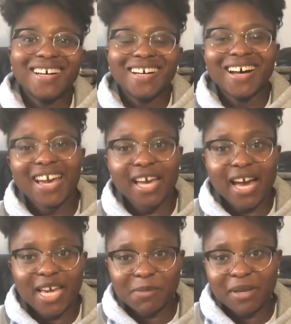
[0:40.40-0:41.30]
Hi
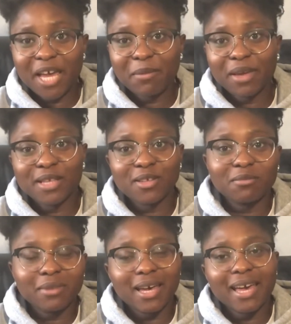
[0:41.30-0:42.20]
guys, my name is
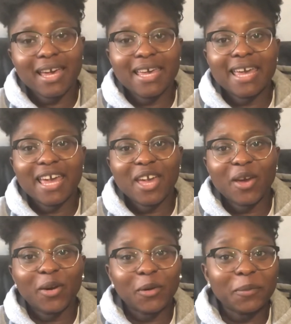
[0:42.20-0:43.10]
Ope, aka
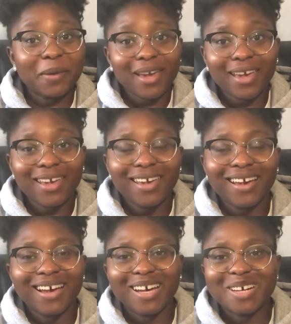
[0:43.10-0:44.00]
Ope.
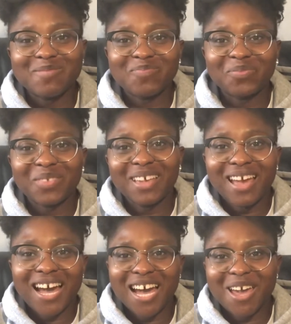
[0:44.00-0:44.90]

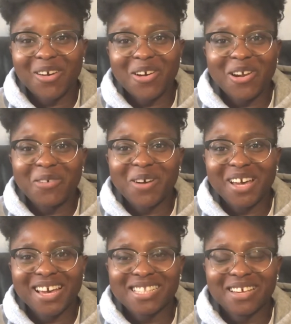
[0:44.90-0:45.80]
I currently work
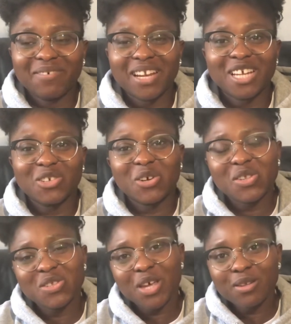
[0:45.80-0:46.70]
as a financial
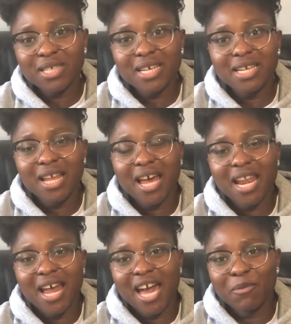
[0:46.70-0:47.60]
consultant
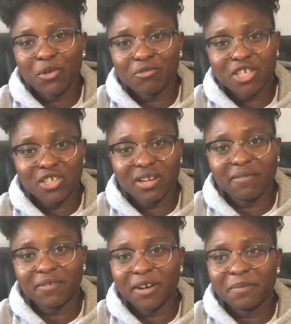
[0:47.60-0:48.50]
and I'm originally
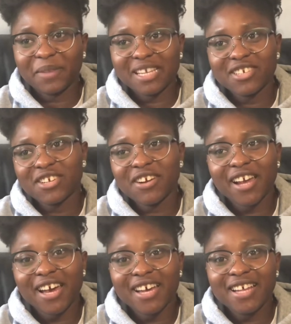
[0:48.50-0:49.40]
from
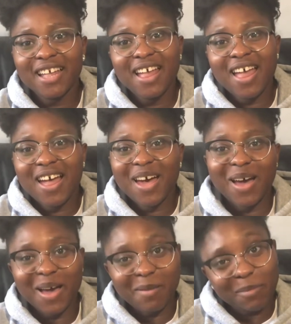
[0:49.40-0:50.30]
Nigeria,
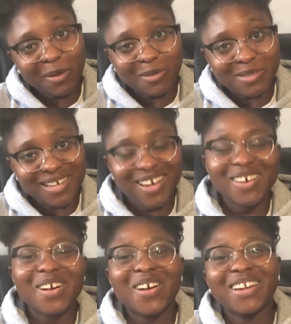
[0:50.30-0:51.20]
Abeokuta,
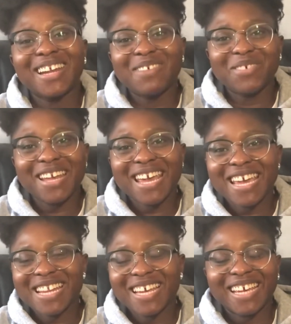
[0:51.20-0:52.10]
currently living
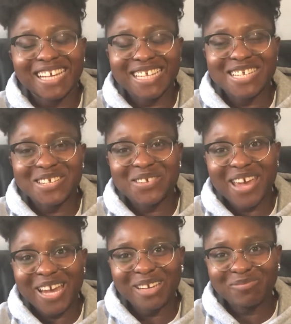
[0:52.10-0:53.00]
in England,
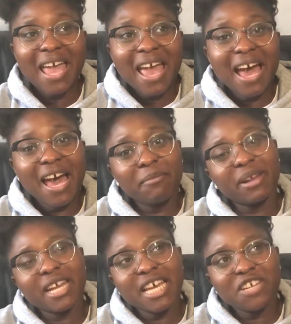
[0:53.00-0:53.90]
UK. An
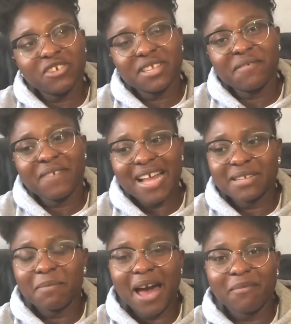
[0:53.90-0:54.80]
interesting fact
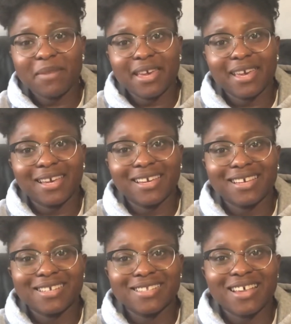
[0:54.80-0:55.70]
about me
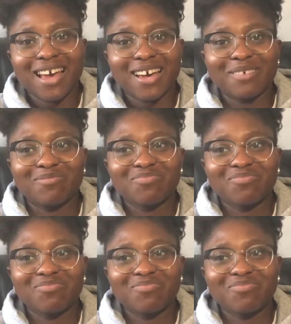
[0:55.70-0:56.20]
is I